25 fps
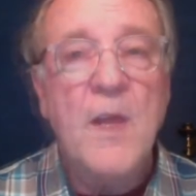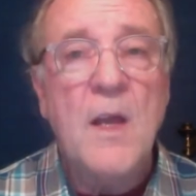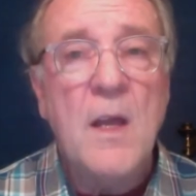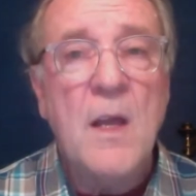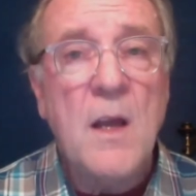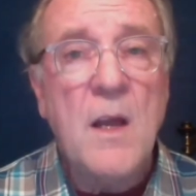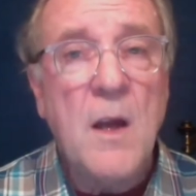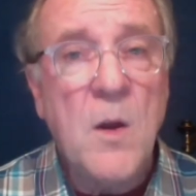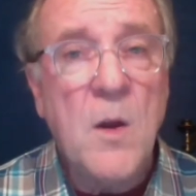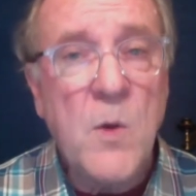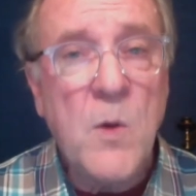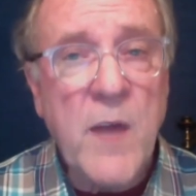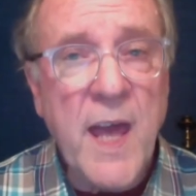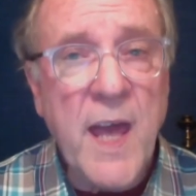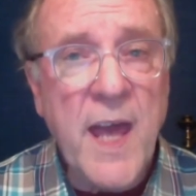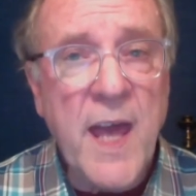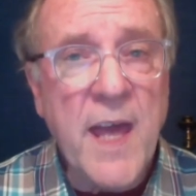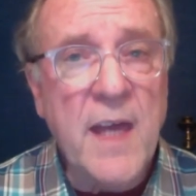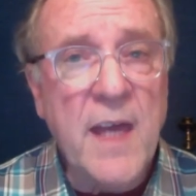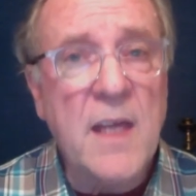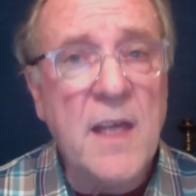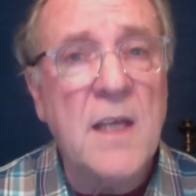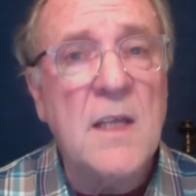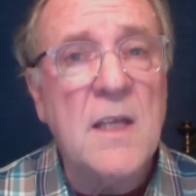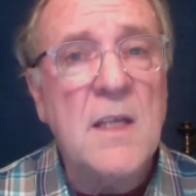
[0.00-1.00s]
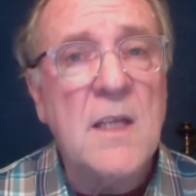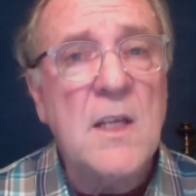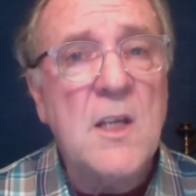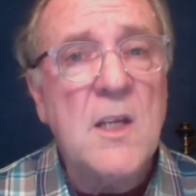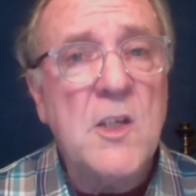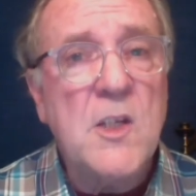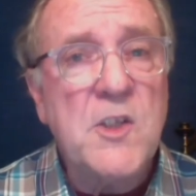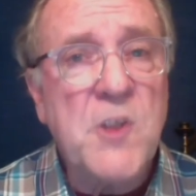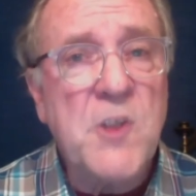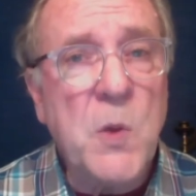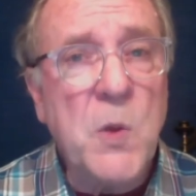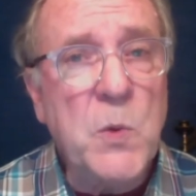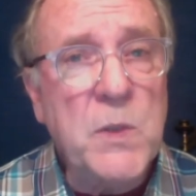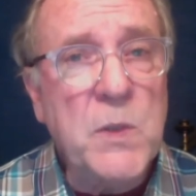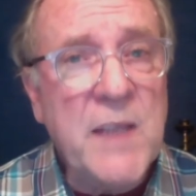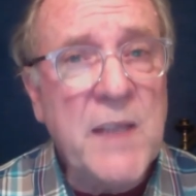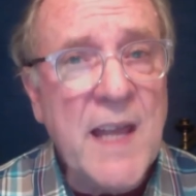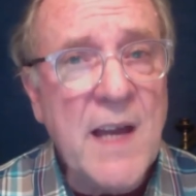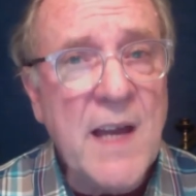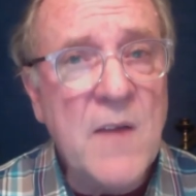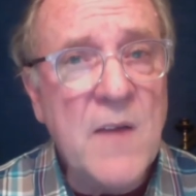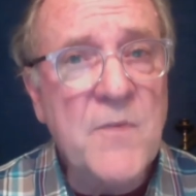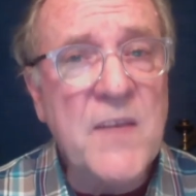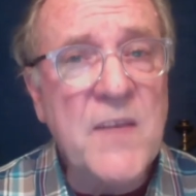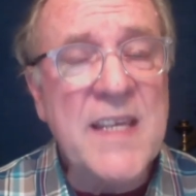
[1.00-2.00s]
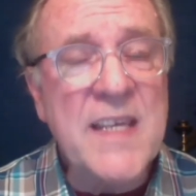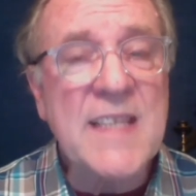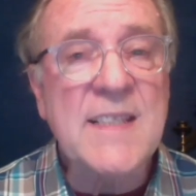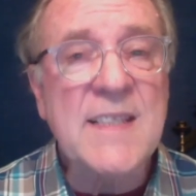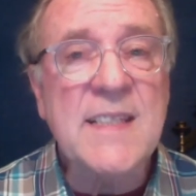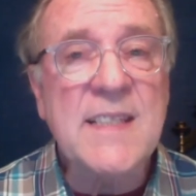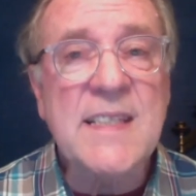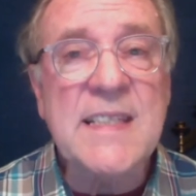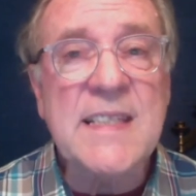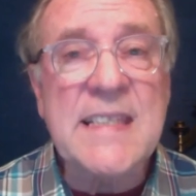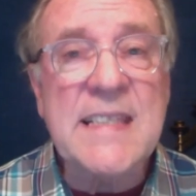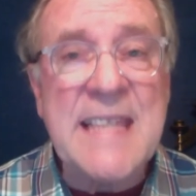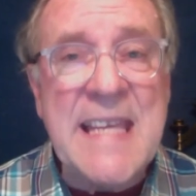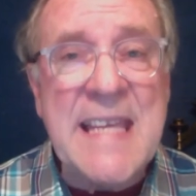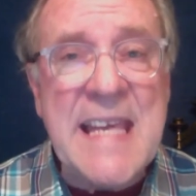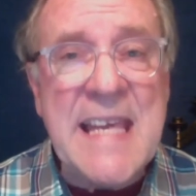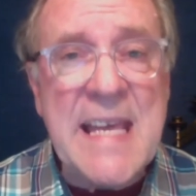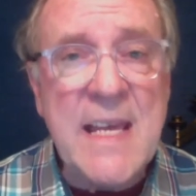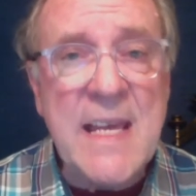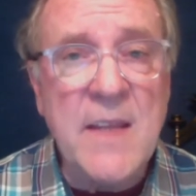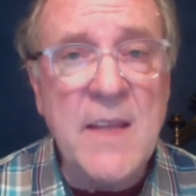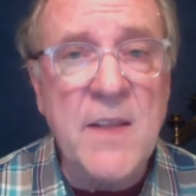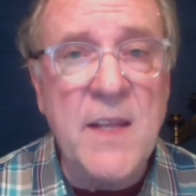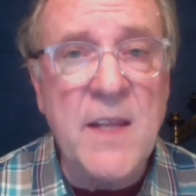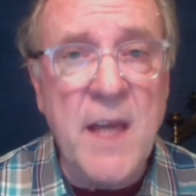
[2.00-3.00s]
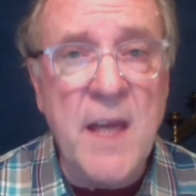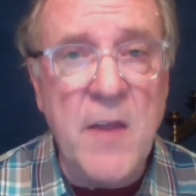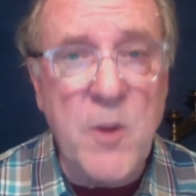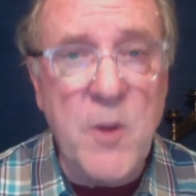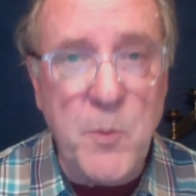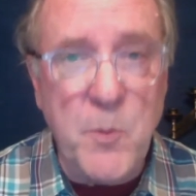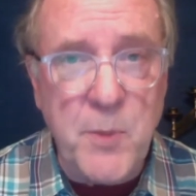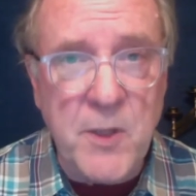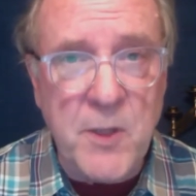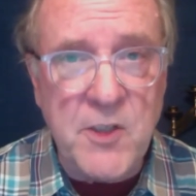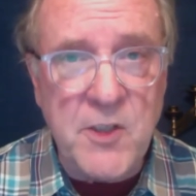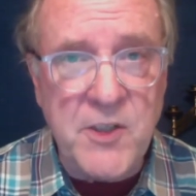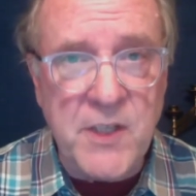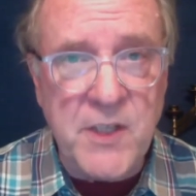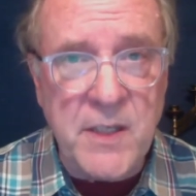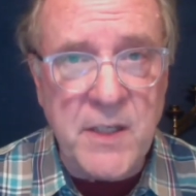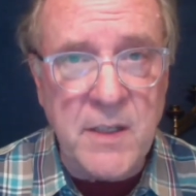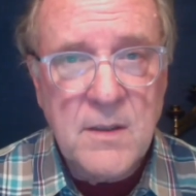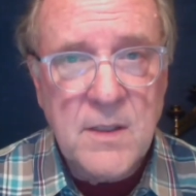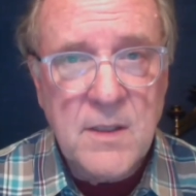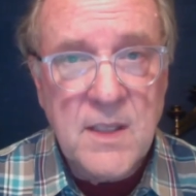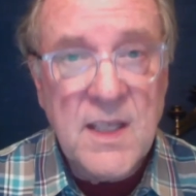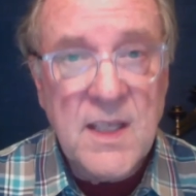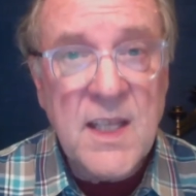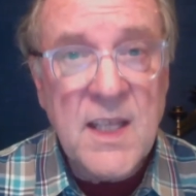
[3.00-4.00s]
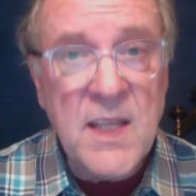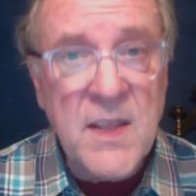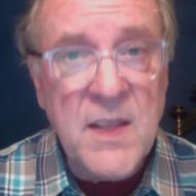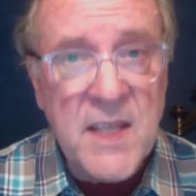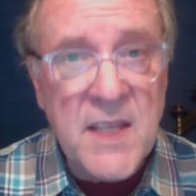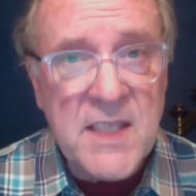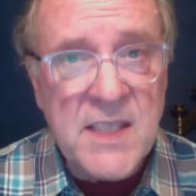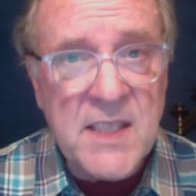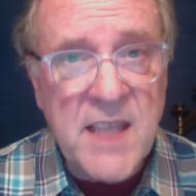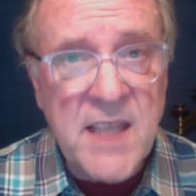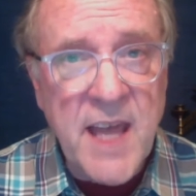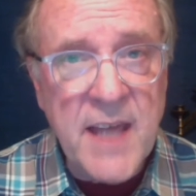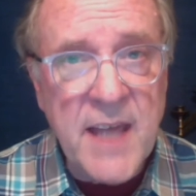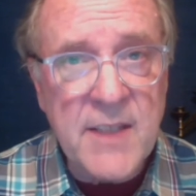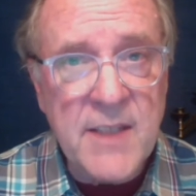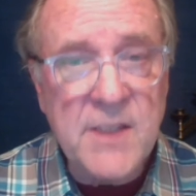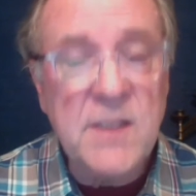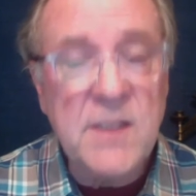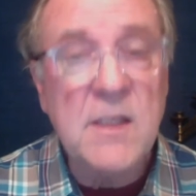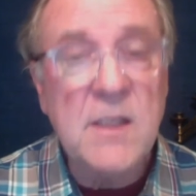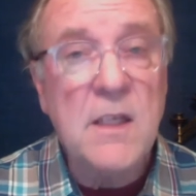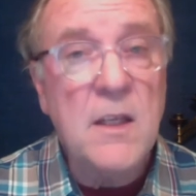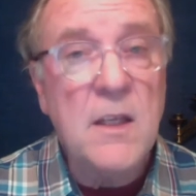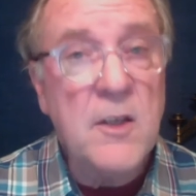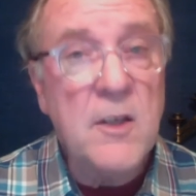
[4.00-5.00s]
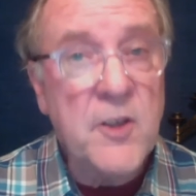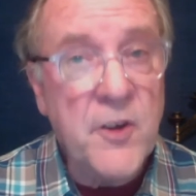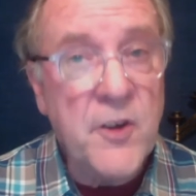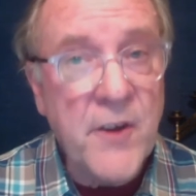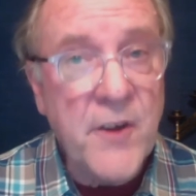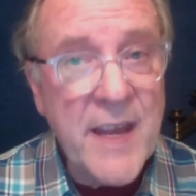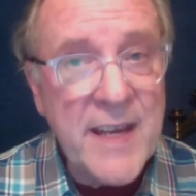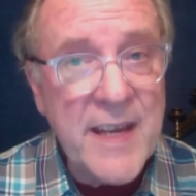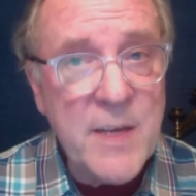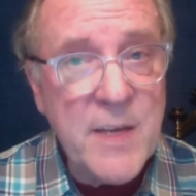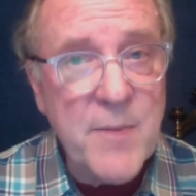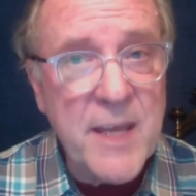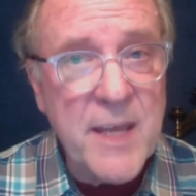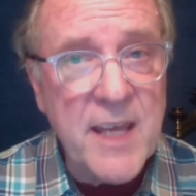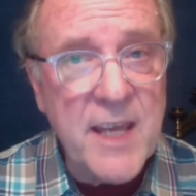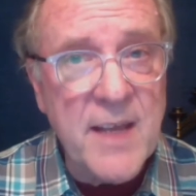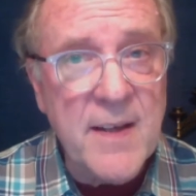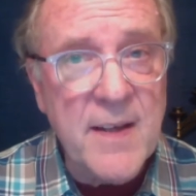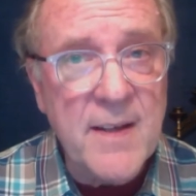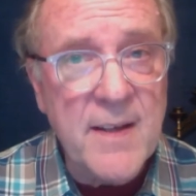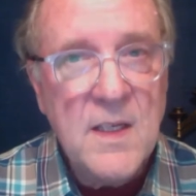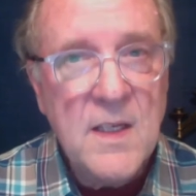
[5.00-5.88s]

Okay, so love is seeing the other person. In this case, your enemy.